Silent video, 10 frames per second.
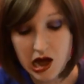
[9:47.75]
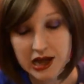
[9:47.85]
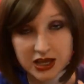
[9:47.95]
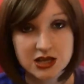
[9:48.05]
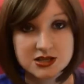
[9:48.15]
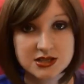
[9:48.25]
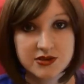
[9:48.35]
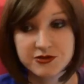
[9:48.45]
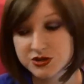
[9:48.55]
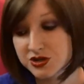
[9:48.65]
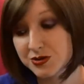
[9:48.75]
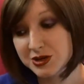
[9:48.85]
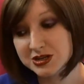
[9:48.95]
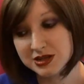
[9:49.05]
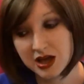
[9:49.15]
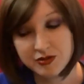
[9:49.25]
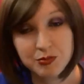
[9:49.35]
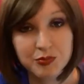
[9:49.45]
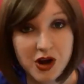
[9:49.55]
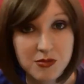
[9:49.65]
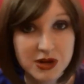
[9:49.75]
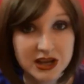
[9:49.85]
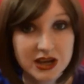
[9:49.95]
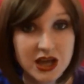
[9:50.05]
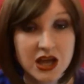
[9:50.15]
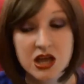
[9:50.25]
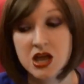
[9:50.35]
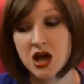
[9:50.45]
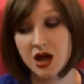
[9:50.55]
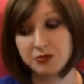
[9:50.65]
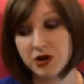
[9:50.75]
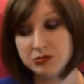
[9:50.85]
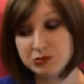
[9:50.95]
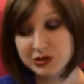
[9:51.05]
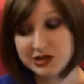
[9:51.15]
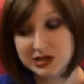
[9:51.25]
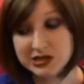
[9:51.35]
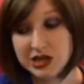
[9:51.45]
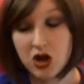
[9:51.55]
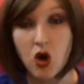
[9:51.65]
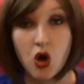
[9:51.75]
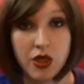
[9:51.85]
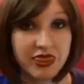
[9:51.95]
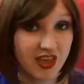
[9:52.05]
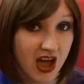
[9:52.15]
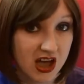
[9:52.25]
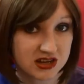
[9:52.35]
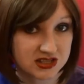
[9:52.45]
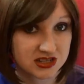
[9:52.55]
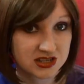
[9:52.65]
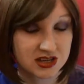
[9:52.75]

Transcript: I can't say for sure because I haven't burnt mine yet. I probably need to get on that